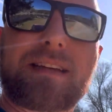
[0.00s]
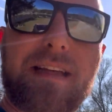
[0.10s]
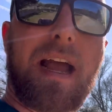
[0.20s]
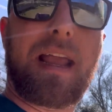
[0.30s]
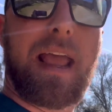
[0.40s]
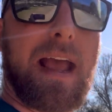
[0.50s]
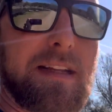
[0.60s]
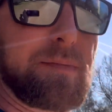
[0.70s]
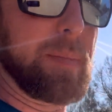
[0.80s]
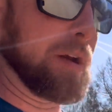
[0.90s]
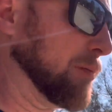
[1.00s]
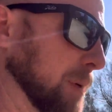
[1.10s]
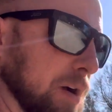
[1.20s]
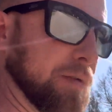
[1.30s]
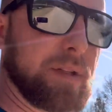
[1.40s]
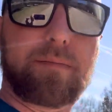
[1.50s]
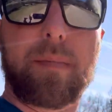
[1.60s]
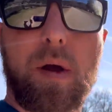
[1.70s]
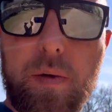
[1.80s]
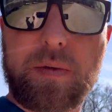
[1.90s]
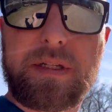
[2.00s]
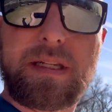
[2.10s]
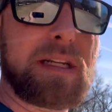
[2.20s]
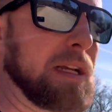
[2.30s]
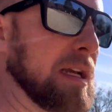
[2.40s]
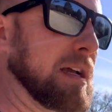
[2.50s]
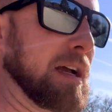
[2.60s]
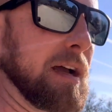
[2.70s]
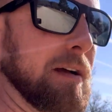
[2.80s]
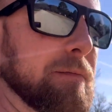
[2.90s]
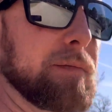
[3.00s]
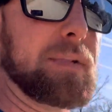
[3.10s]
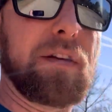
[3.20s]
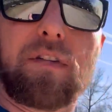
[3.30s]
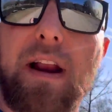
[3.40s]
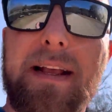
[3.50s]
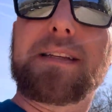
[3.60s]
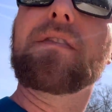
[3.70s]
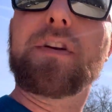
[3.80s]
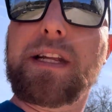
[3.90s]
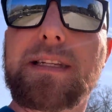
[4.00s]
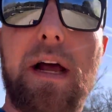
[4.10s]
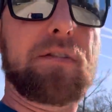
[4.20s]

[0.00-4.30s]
kayaks, pedal boats, different activities out